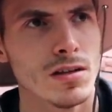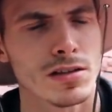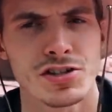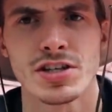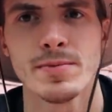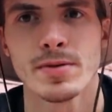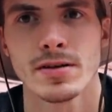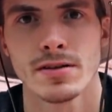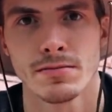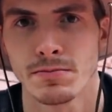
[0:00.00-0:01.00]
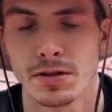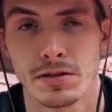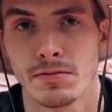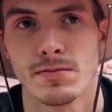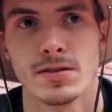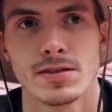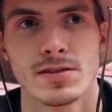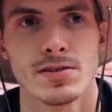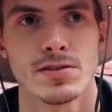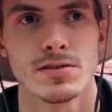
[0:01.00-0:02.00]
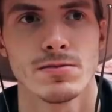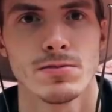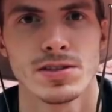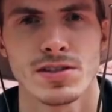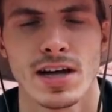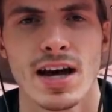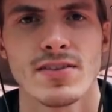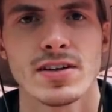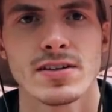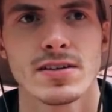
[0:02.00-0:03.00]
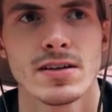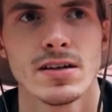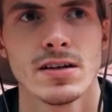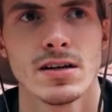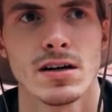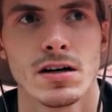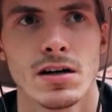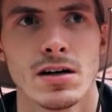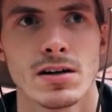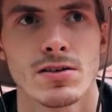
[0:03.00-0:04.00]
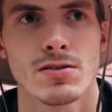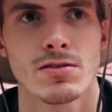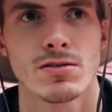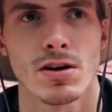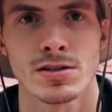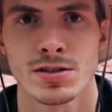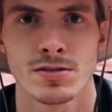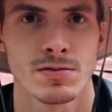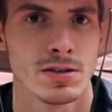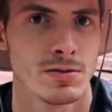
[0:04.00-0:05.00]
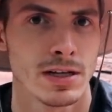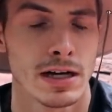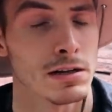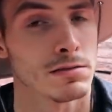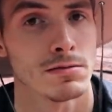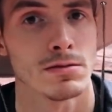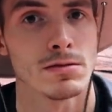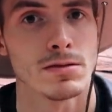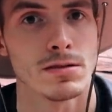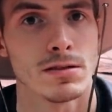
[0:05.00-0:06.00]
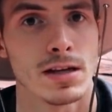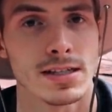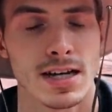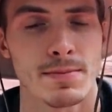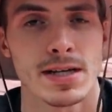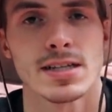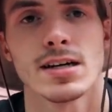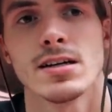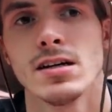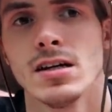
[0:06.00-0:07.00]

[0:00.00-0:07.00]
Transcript: the Jeep, but it's still we still have it. Uh, crush, you know, we got that side by side.